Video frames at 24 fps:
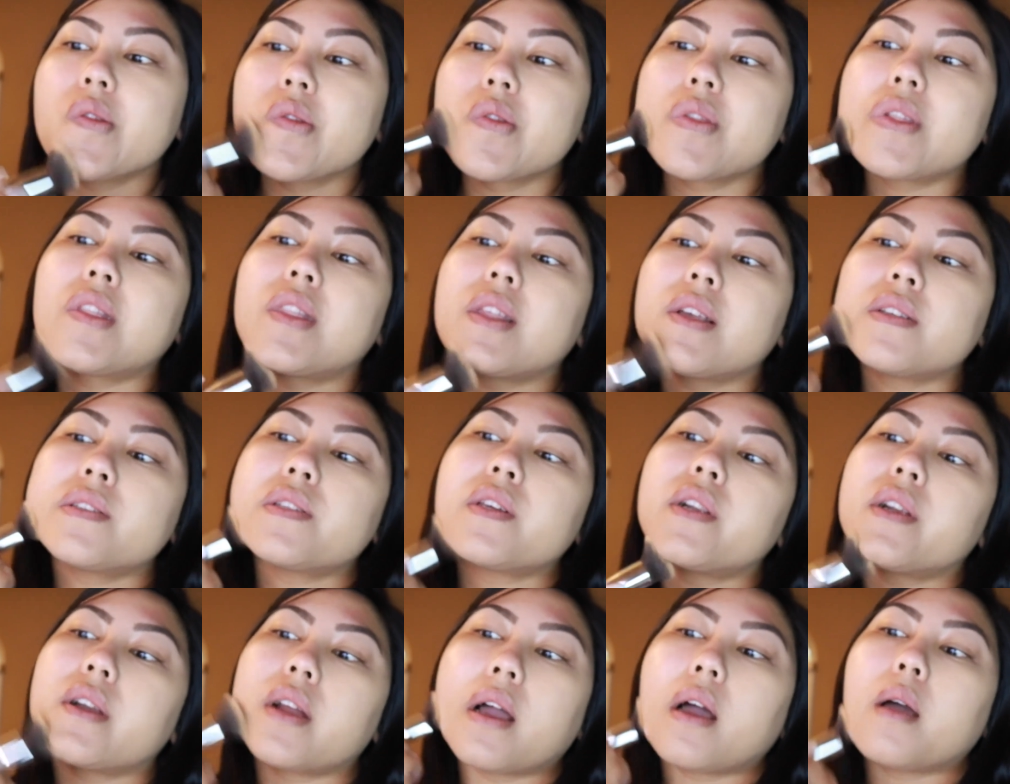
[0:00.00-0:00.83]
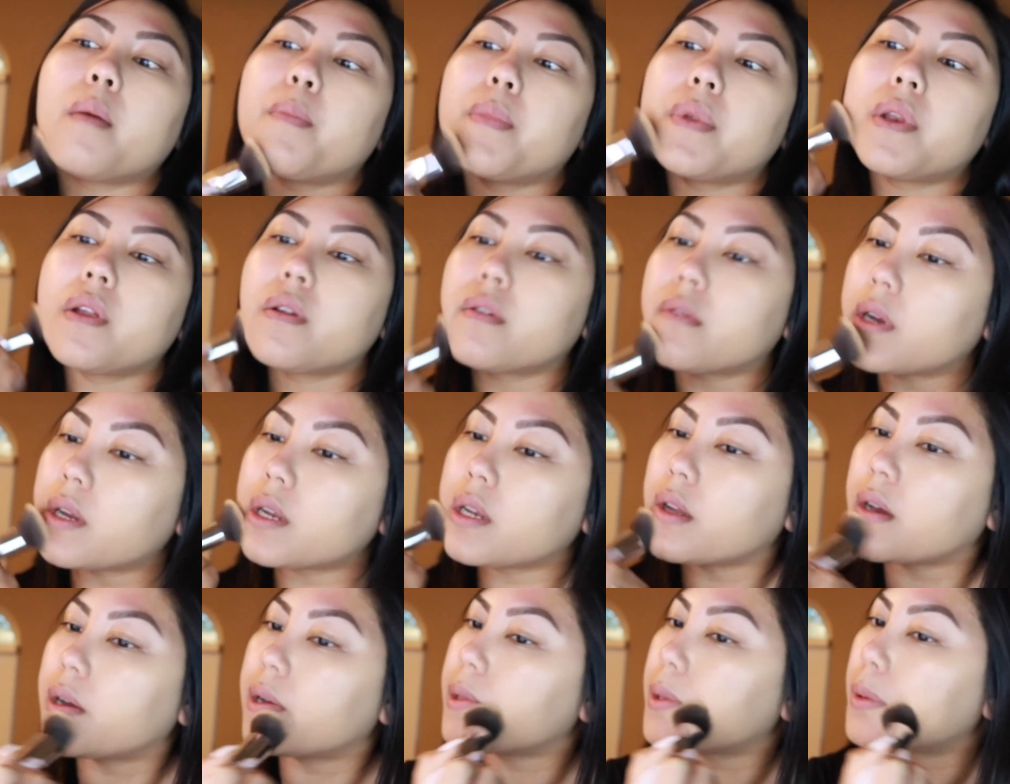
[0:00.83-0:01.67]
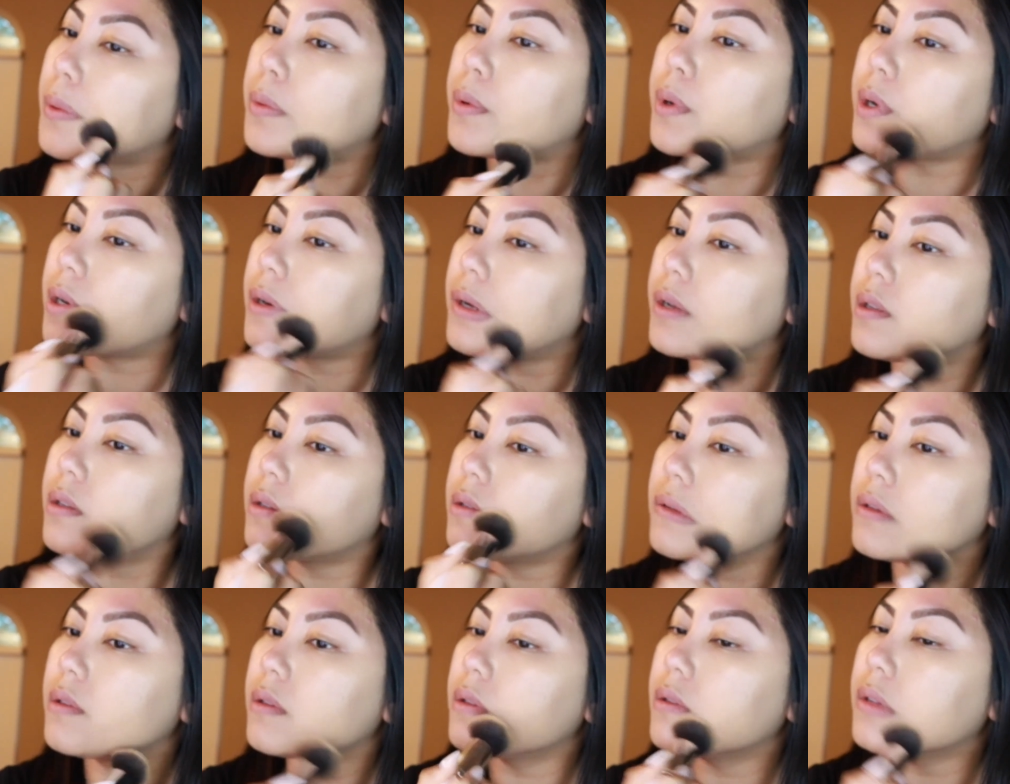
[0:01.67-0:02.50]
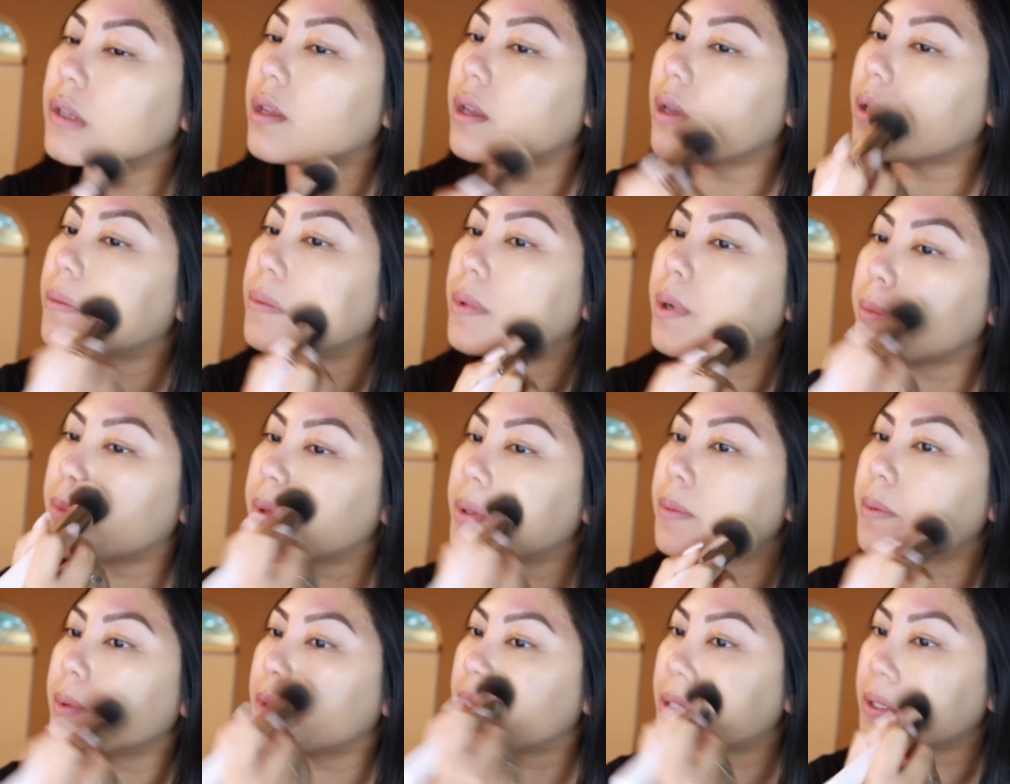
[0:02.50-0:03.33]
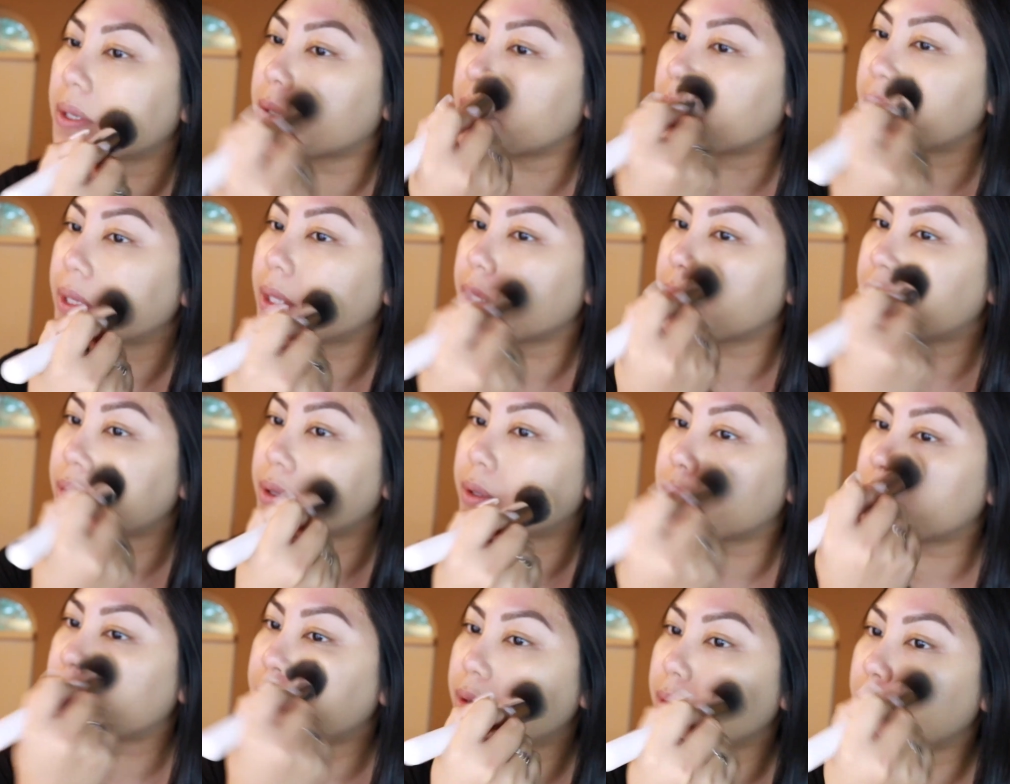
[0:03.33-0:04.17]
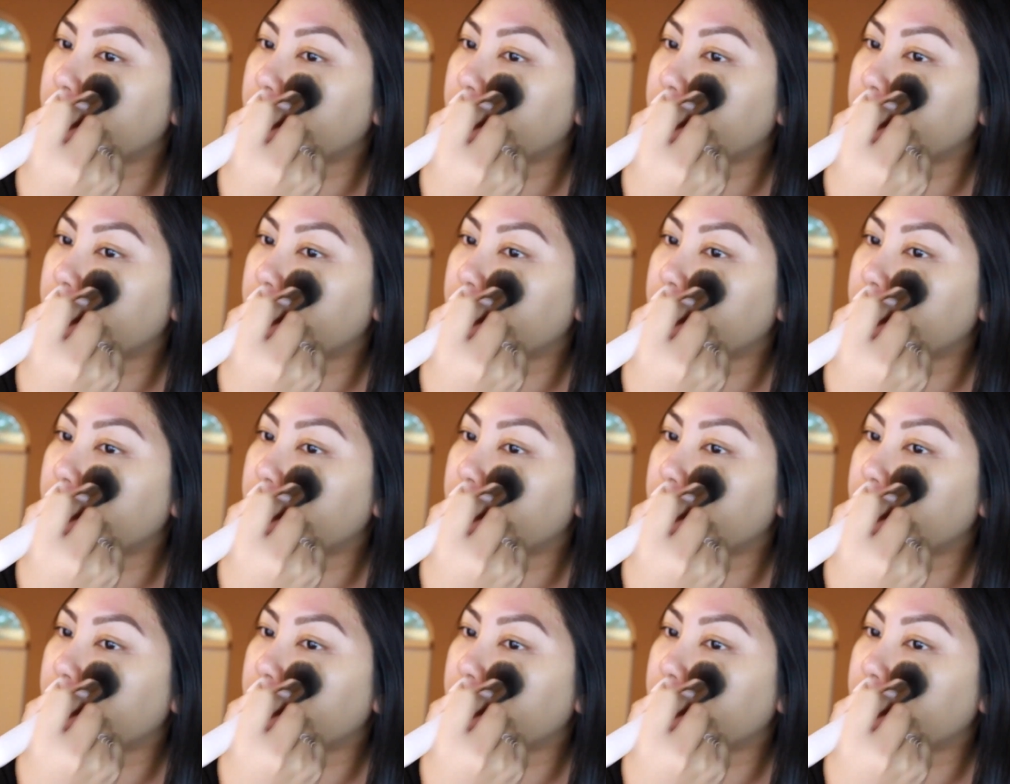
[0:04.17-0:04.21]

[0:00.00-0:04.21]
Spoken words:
the things that are happening right now in the world and what people are going through.